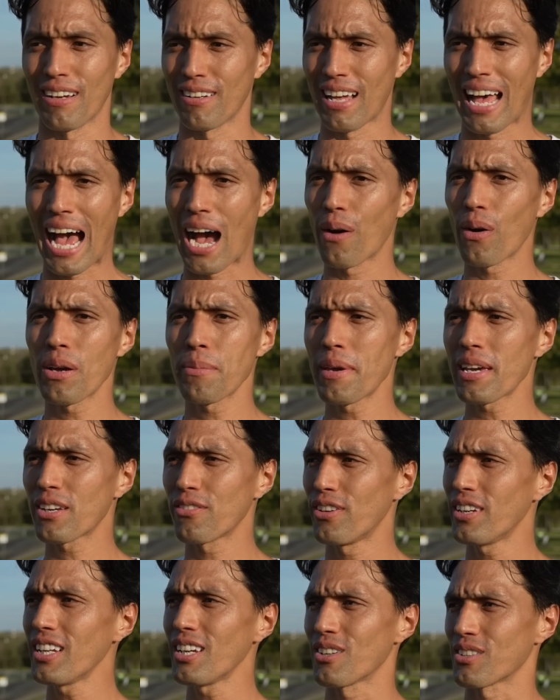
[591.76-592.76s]
how I make
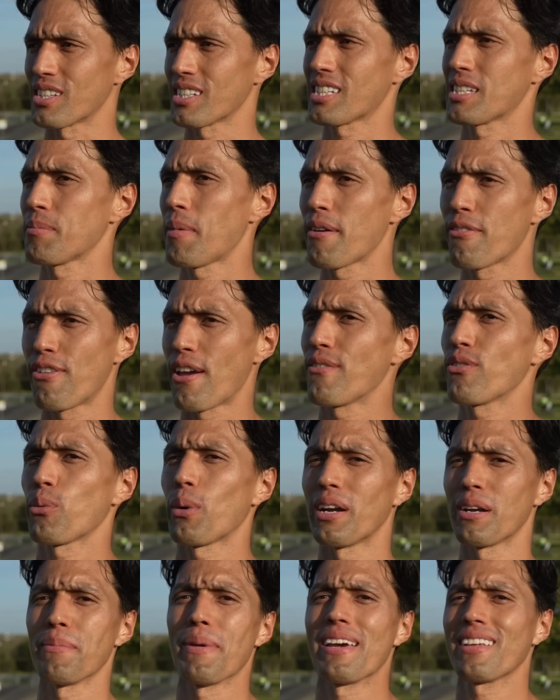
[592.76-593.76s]
videos, this is my favorite
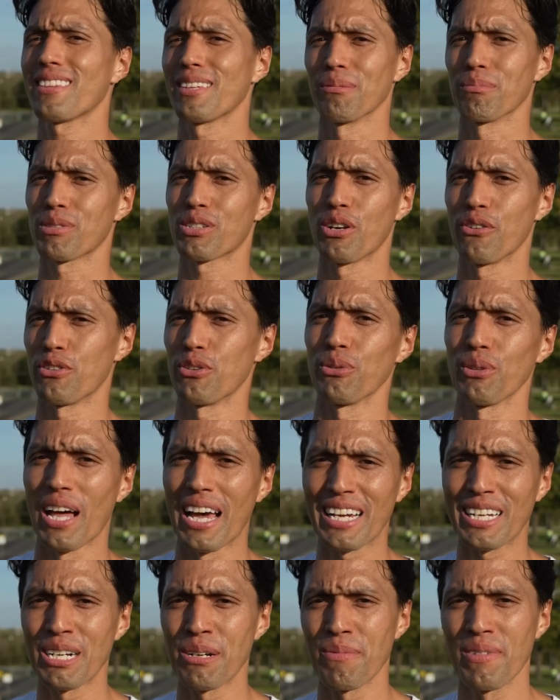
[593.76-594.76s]
way to make them. So if you
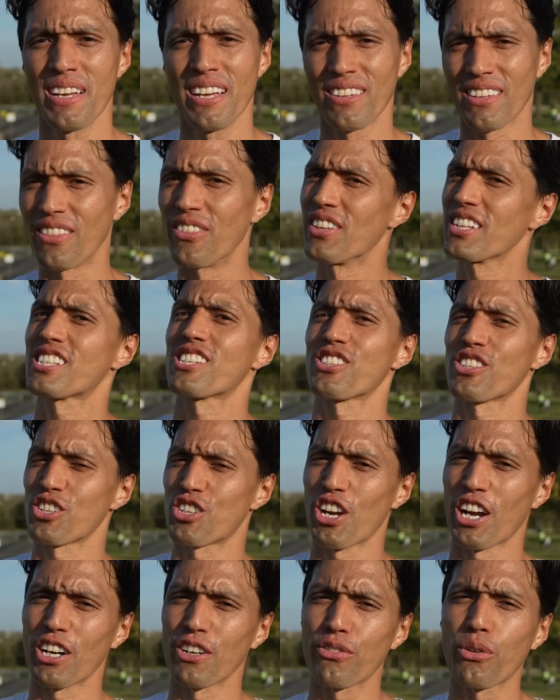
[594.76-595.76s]
like them, then this is the
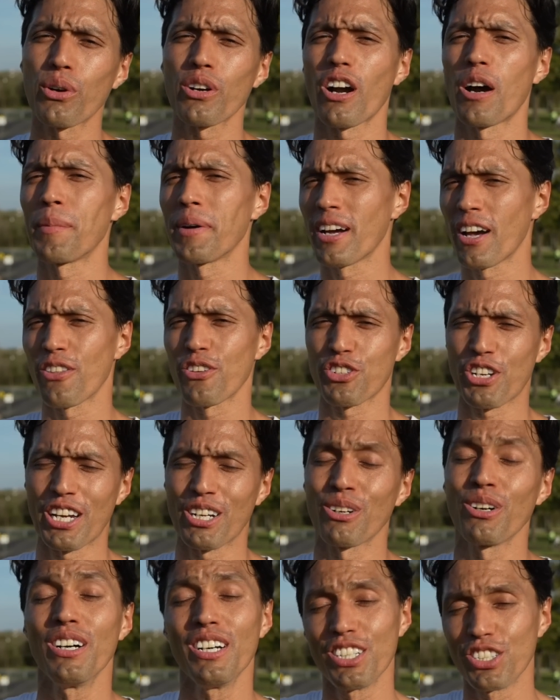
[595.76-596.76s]
channel for it. On my other
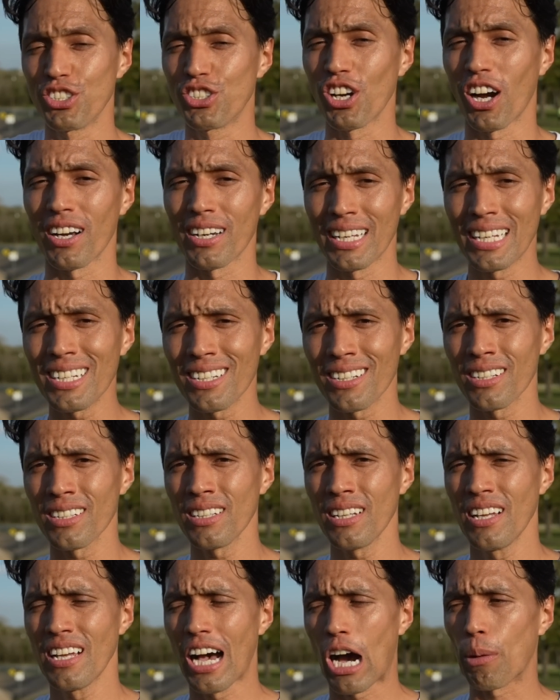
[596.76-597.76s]
channel, John Hill,
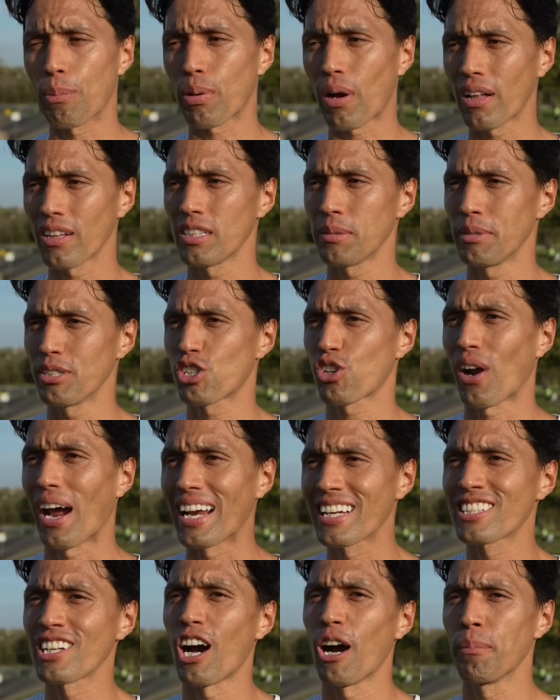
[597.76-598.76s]
I'll probably be
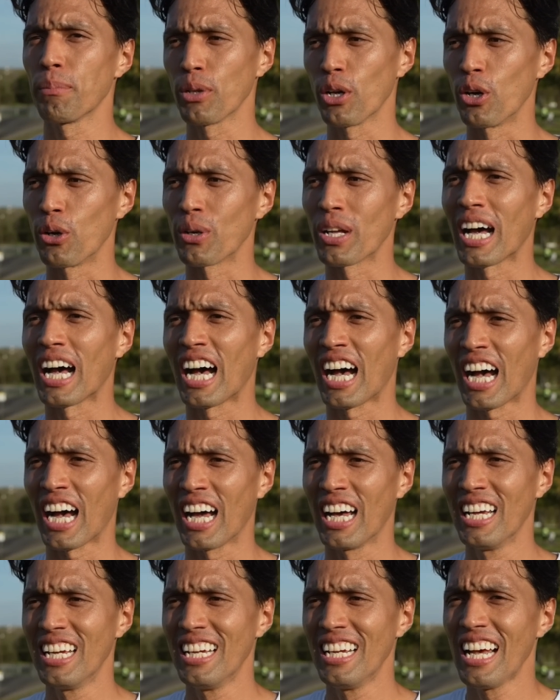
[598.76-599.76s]
trying to upload
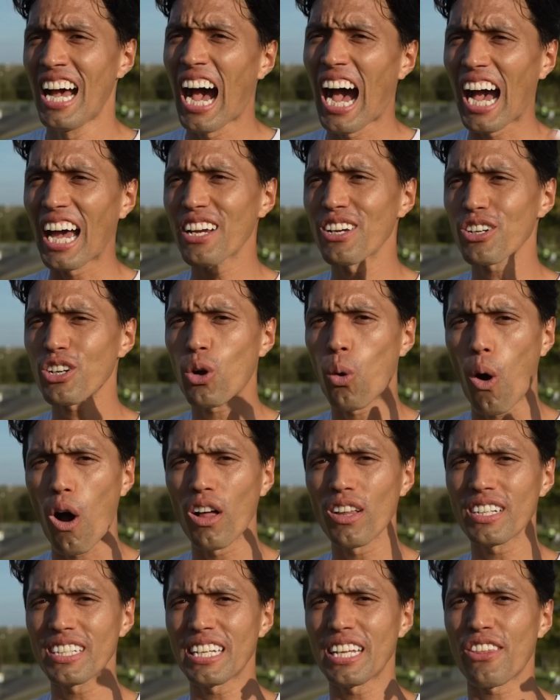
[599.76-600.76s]
higher
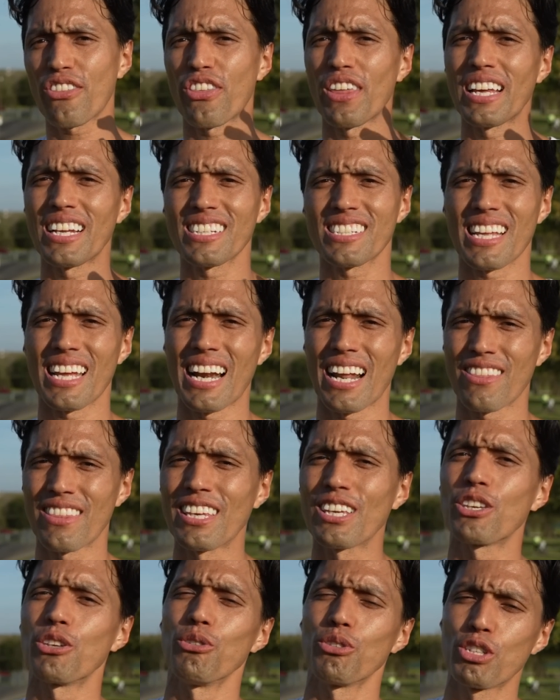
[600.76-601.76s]
quality things that I
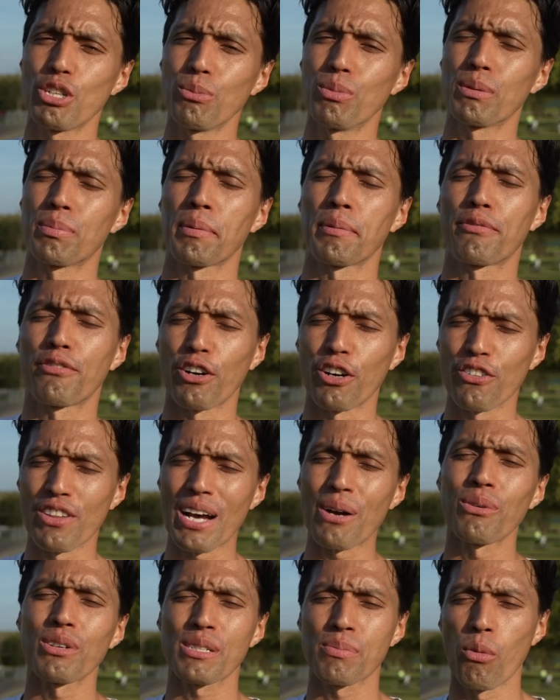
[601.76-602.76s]
think YouTube would prefer.
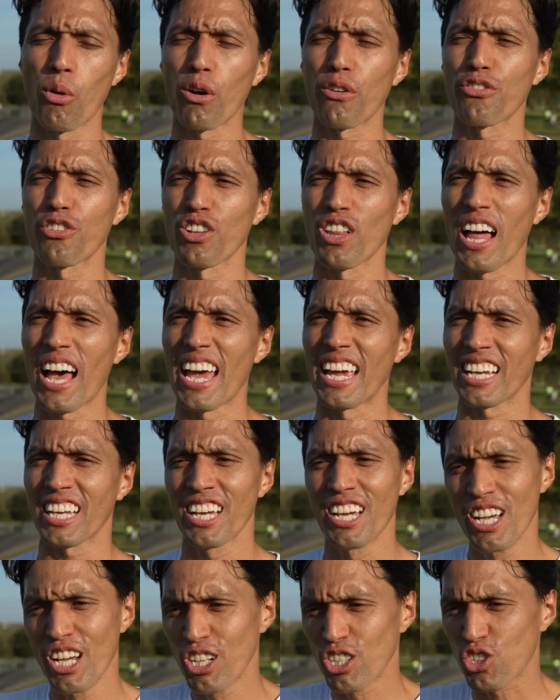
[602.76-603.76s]
That one's more for like
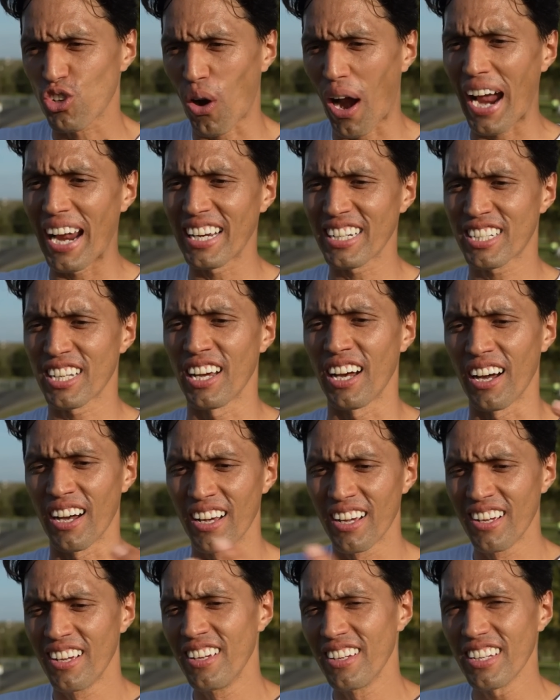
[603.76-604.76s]
trying to,
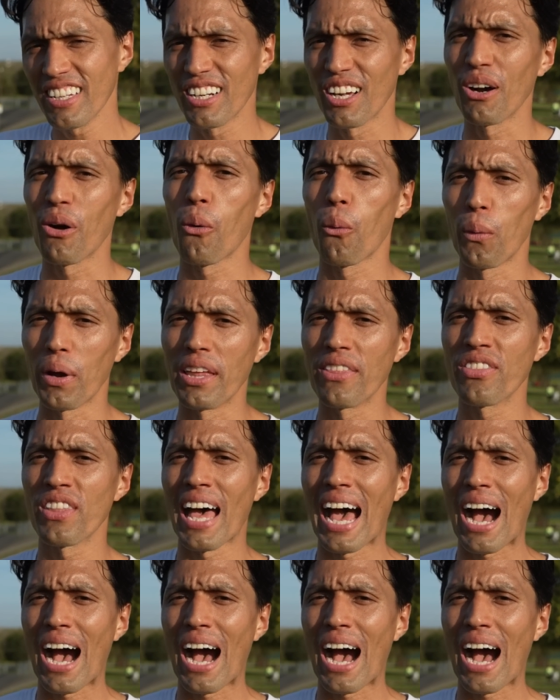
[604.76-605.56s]
you know, win the